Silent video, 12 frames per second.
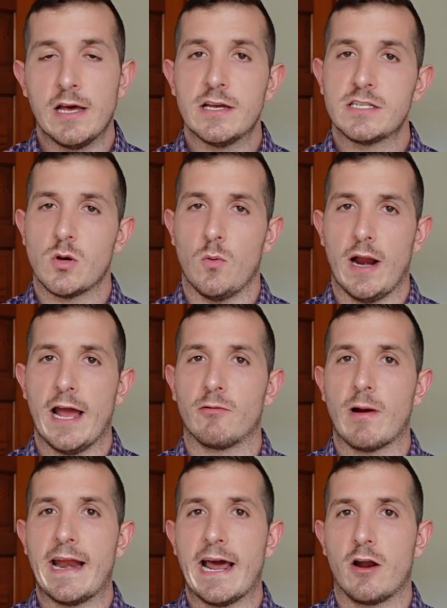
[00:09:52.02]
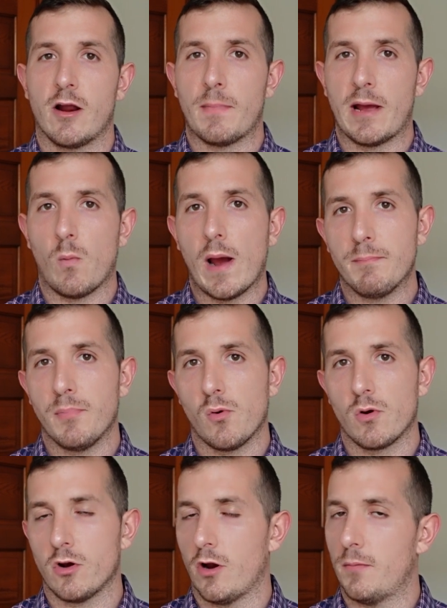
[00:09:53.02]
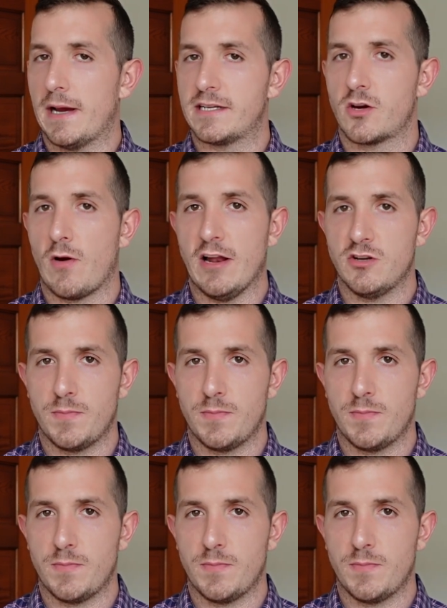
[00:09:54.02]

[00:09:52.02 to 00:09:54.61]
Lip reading: So when I write out on my whiteboard or in my scratch